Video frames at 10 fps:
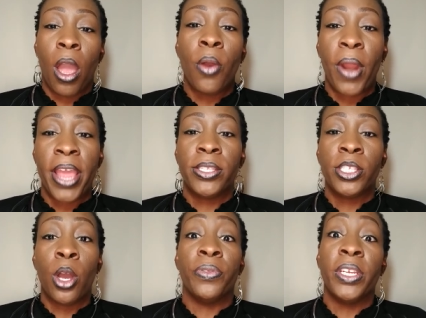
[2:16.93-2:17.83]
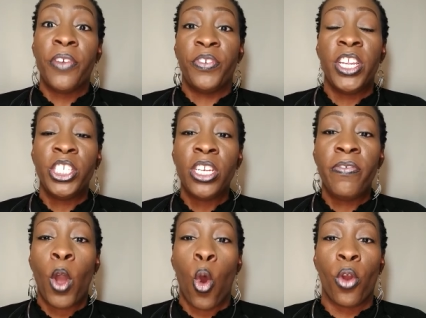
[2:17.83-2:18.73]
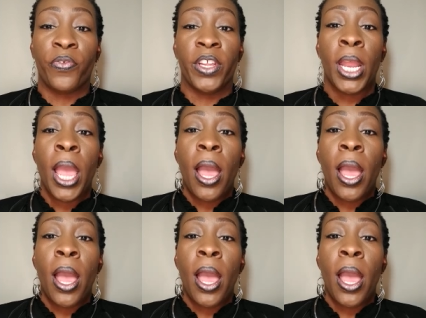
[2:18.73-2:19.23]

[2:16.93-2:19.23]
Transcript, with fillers: All right, so the definition of an orphan,